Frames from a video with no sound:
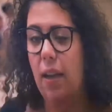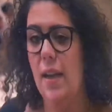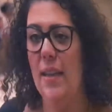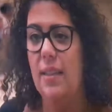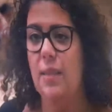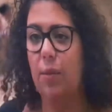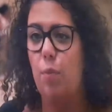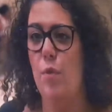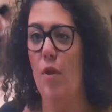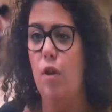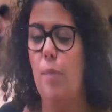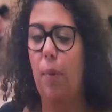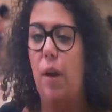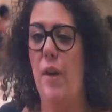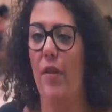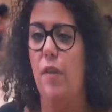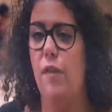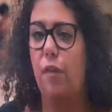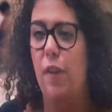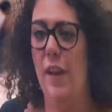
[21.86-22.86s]
it's more about
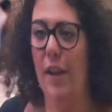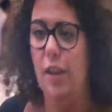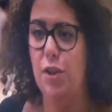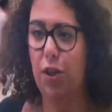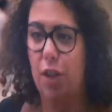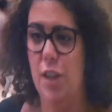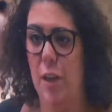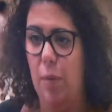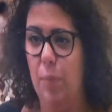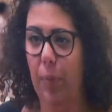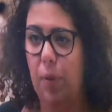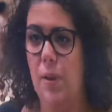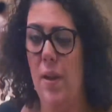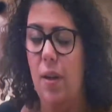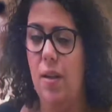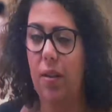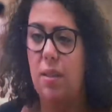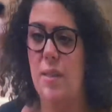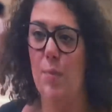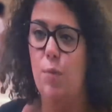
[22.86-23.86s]
the fellowship,
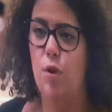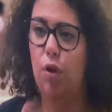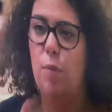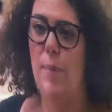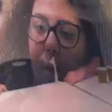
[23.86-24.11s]
it's more